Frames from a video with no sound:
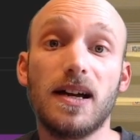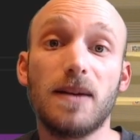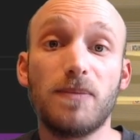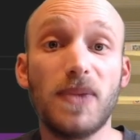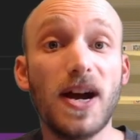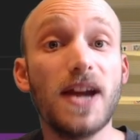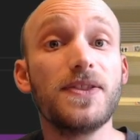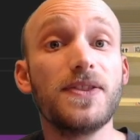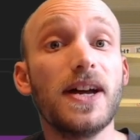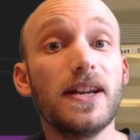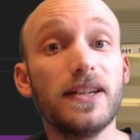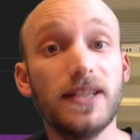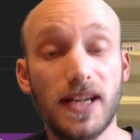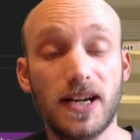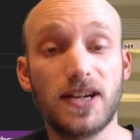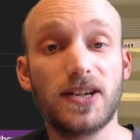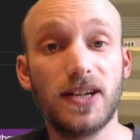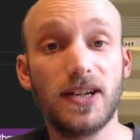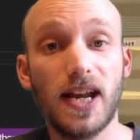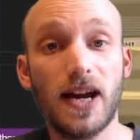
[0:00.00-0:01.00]
Python
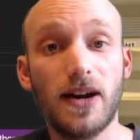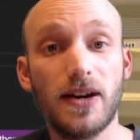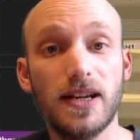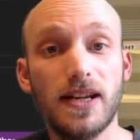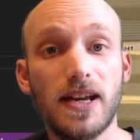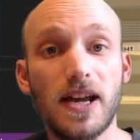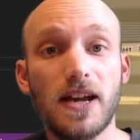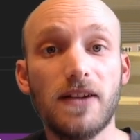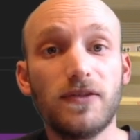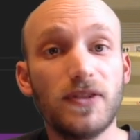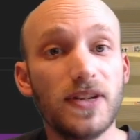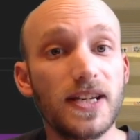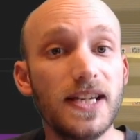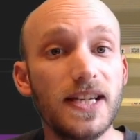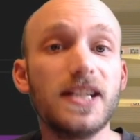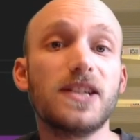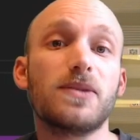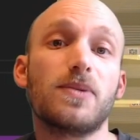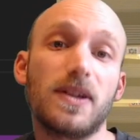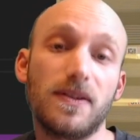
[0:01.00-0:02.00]
dictionary for
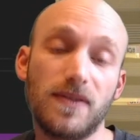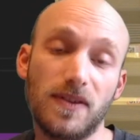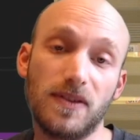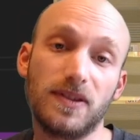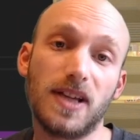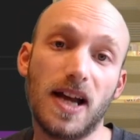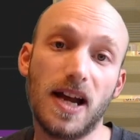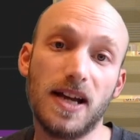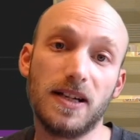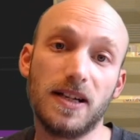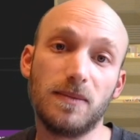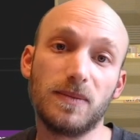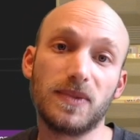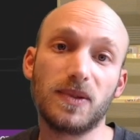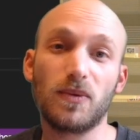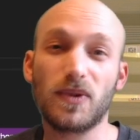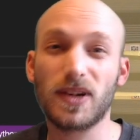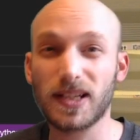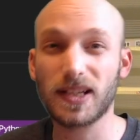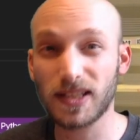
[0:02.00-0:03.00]
each one of those items.
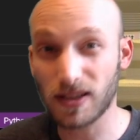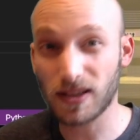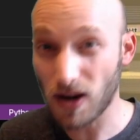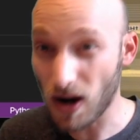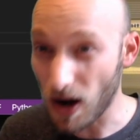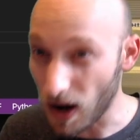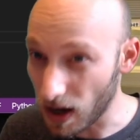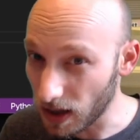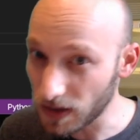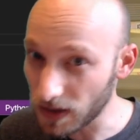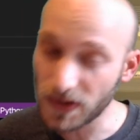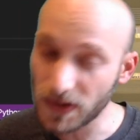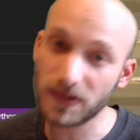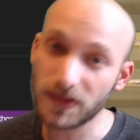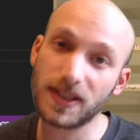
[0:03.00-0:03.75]
We're going to stick all of those